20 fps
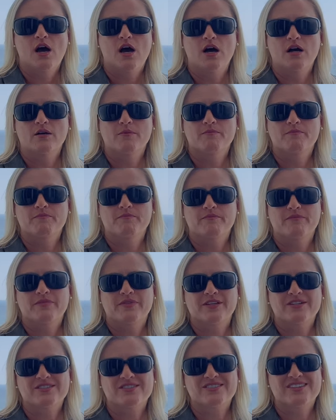Um,
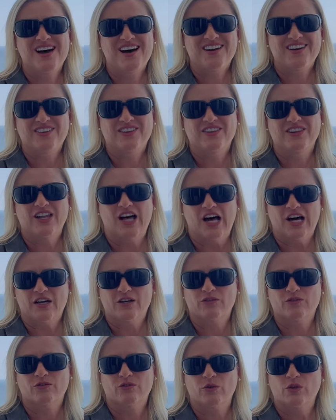there's not a lot
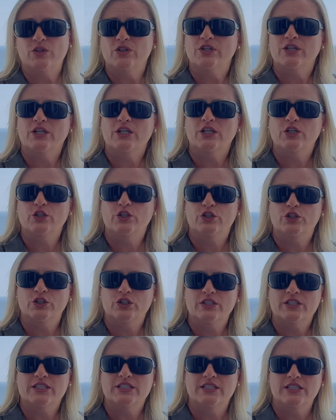of really
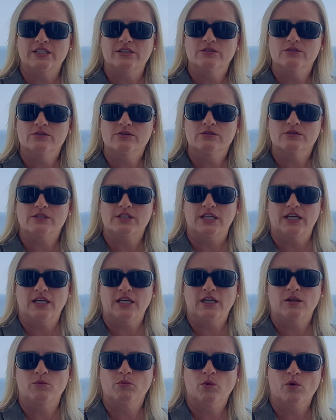good deals
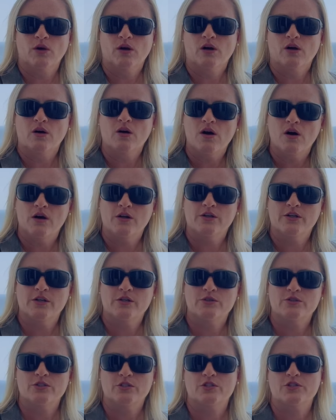anymore on
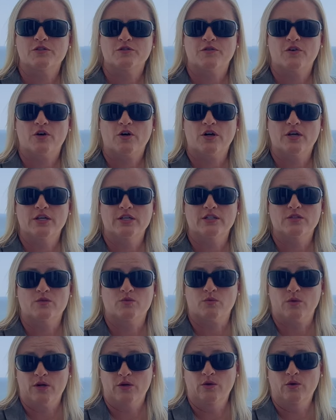condos as far as
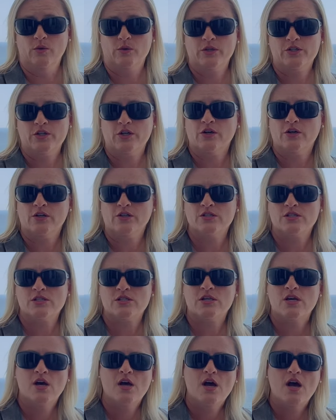rental
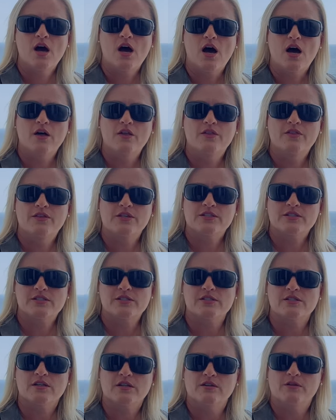returns. Uh, this
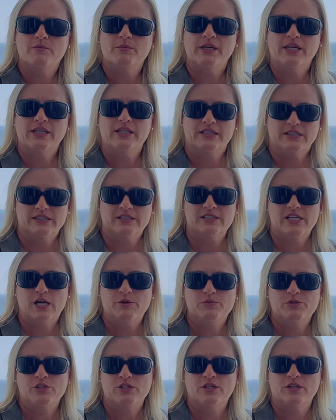is going to be an
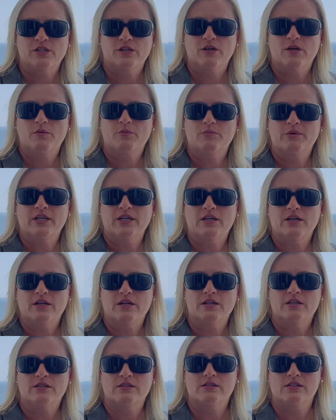exception
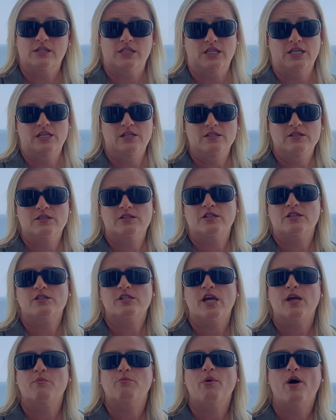because it is such
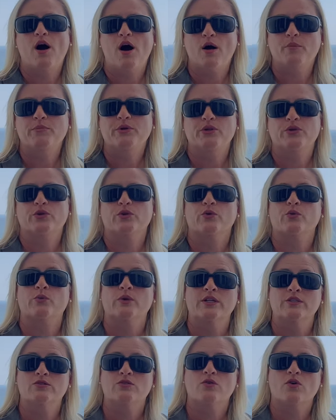a popular
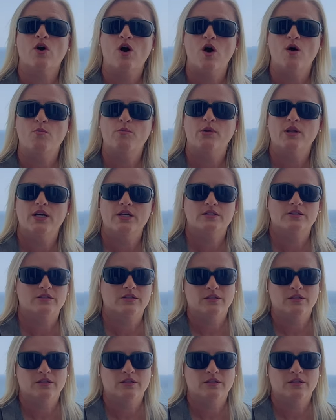rental complex.